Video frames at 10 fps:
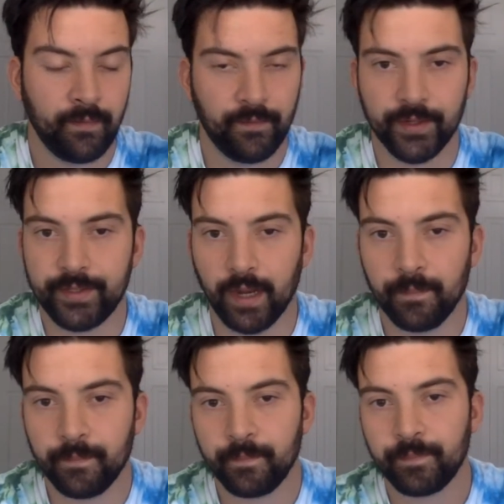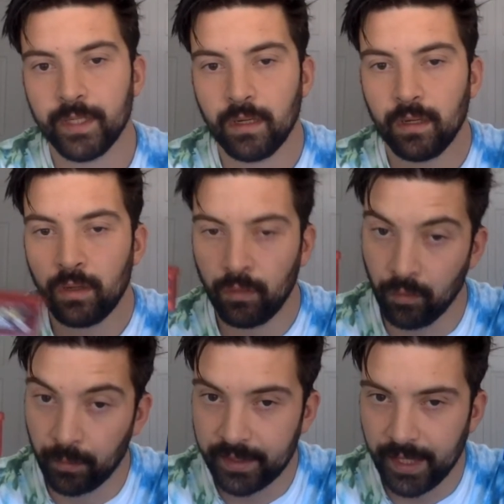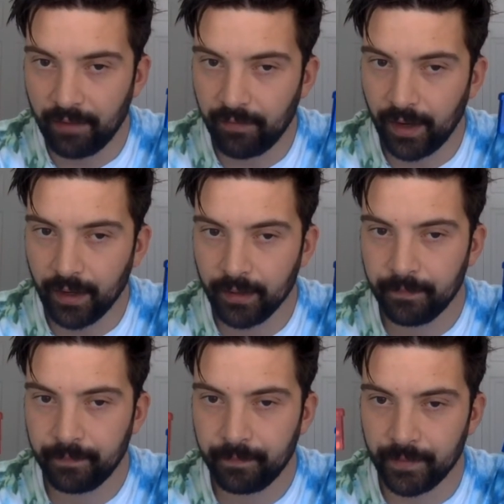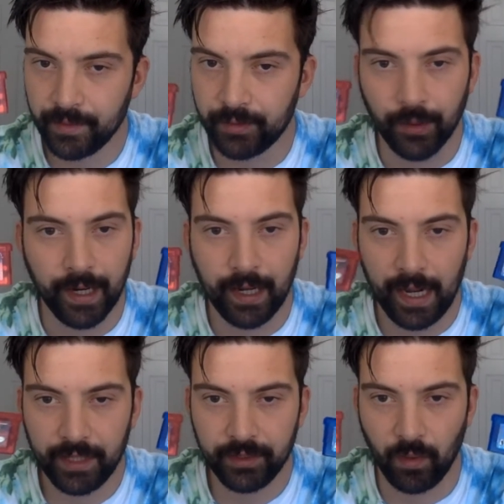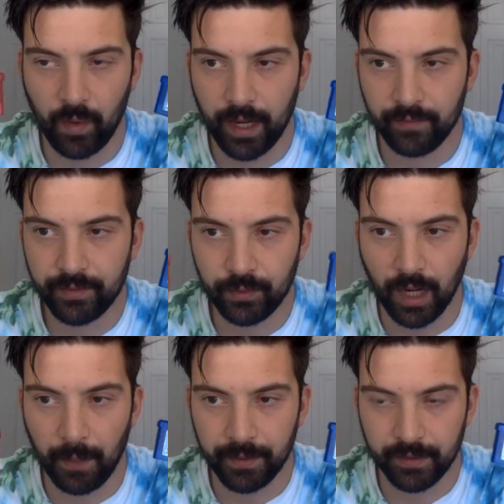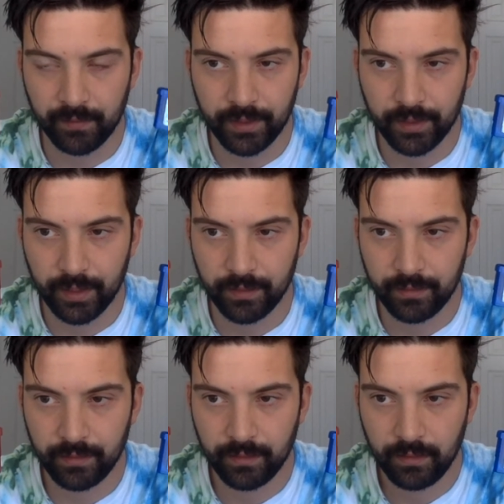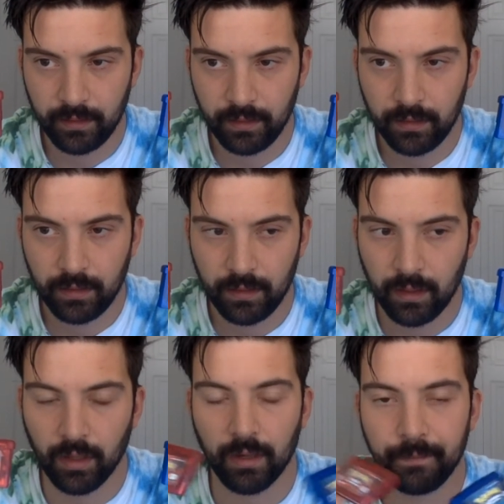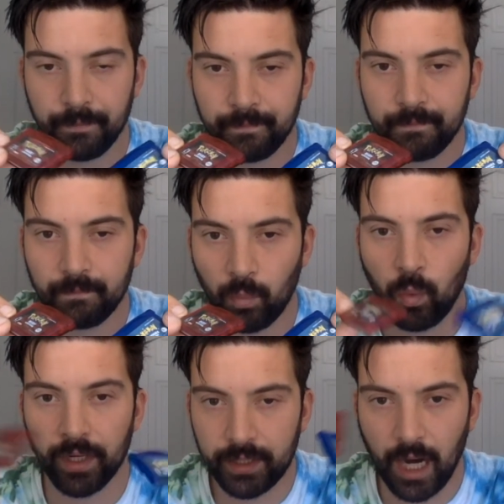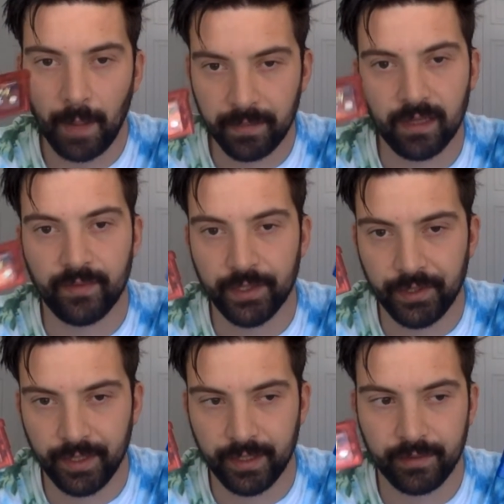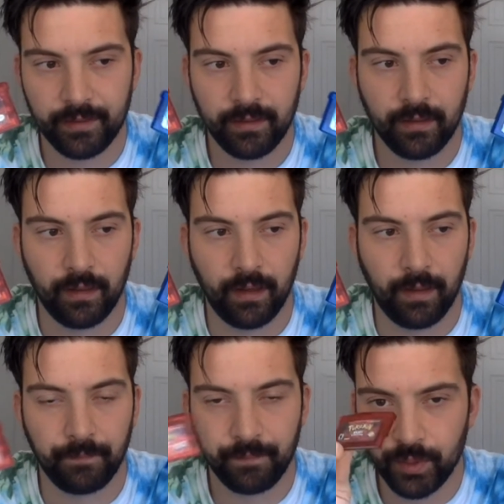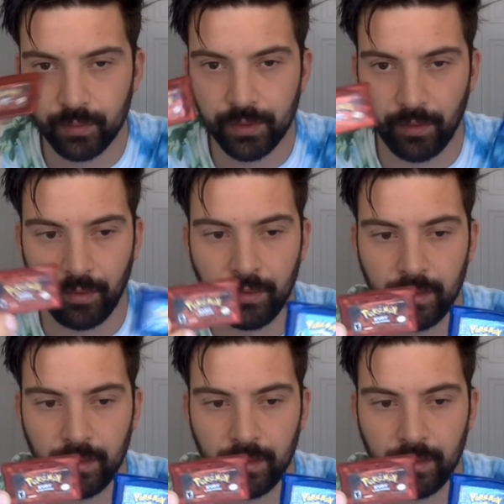First up, Ruby Sapphire. This is great. I actually only have 2 copies of each of these, or 1 copy of each of these, 2 total.